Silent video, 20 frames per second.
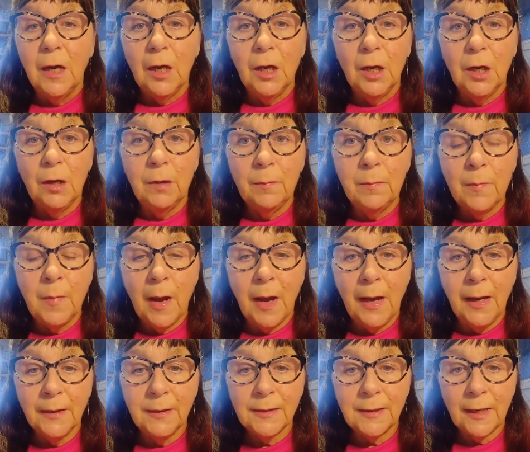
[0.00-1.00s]

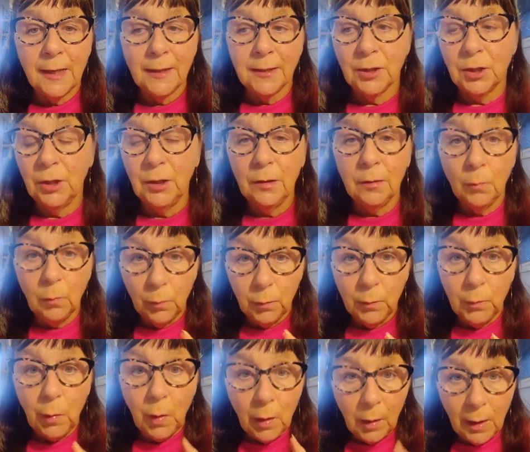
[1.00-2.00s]
And actually,
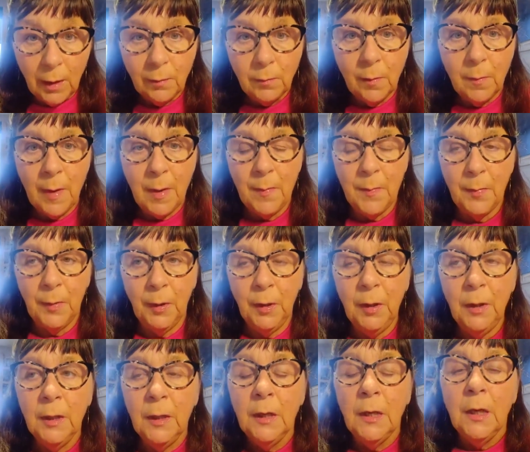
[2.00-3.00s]
while I
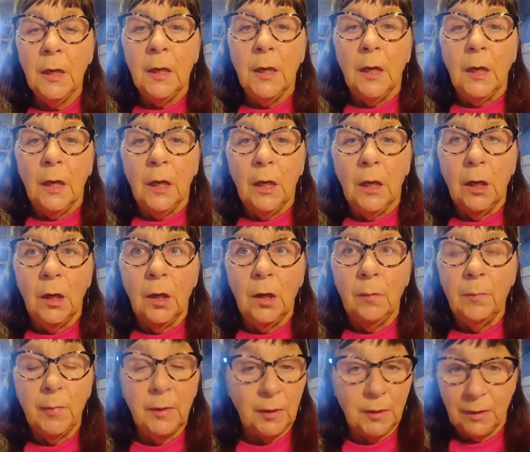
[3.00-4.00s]
remember,
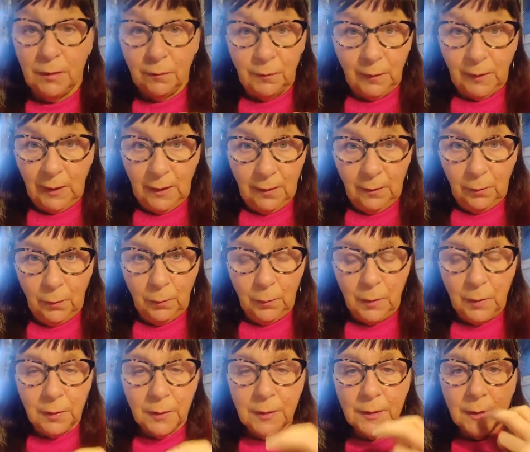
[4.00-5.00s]
because I'll forget
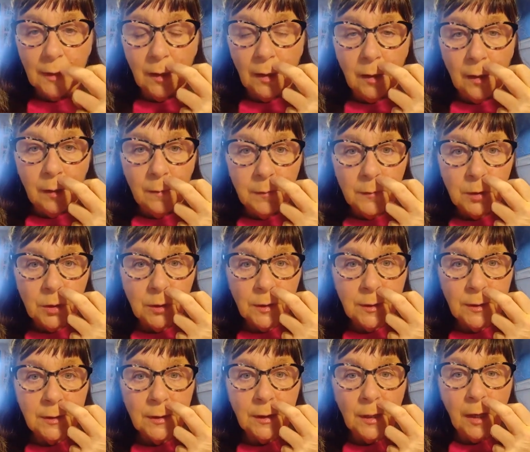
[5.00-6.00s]
otherwise,
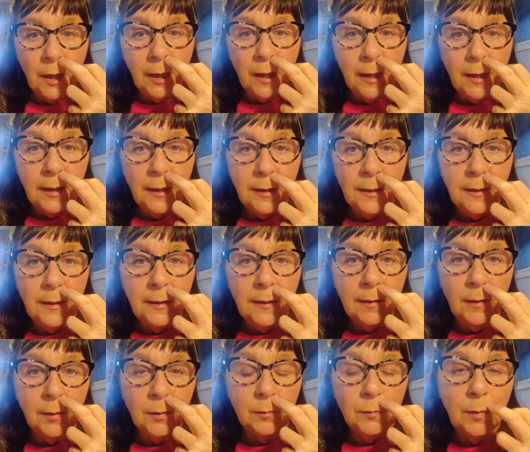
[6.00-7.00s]
just
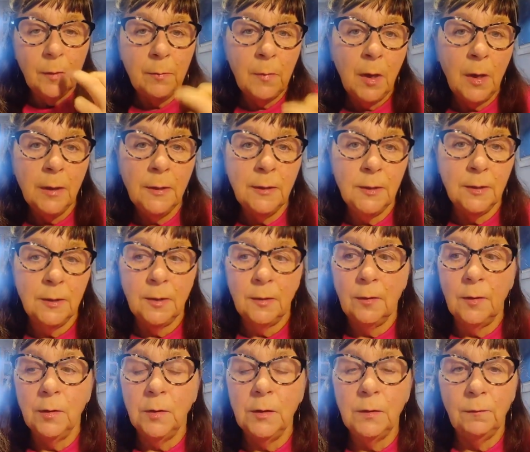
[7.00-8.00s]
a reminder to
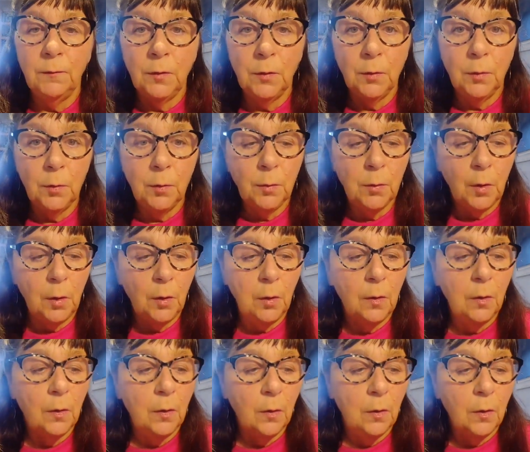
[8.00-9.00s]
those of you who
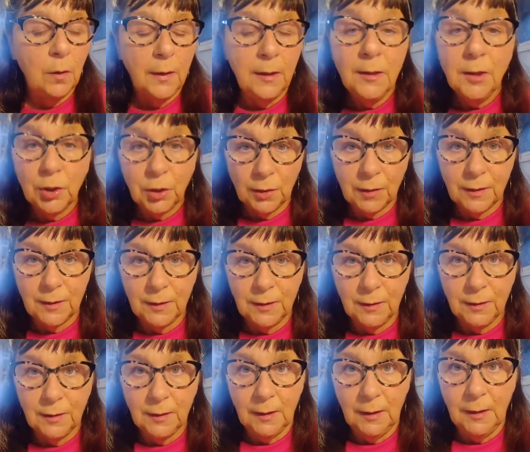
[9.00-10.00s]
are
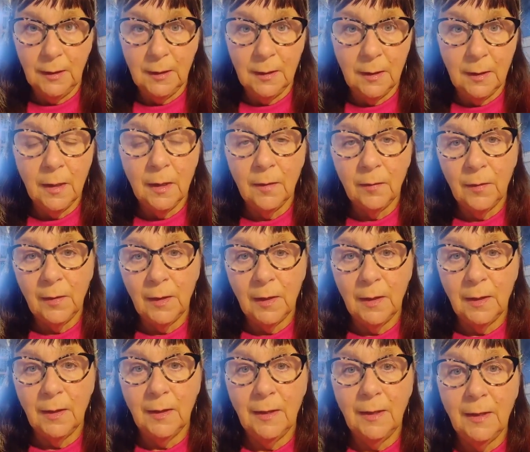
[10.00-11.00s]
interested in
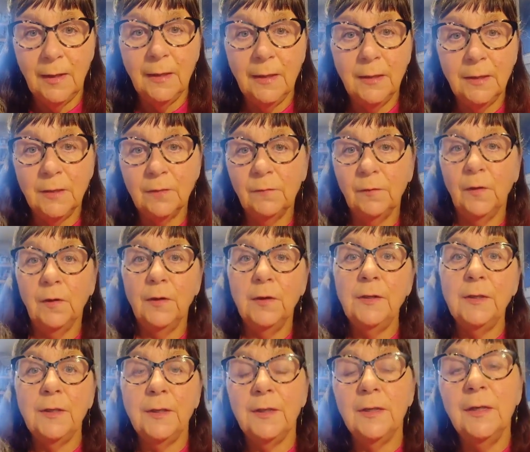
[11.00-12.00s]
the Healy
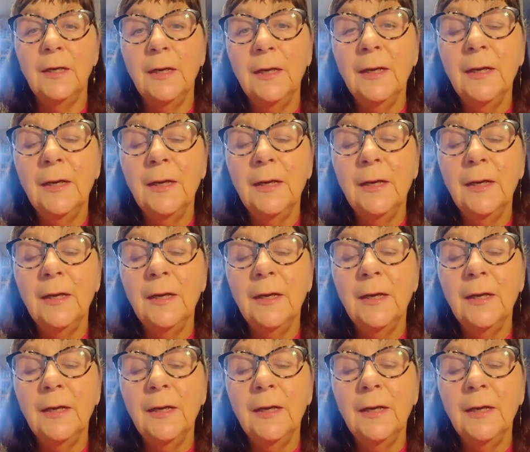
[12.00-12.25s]
device.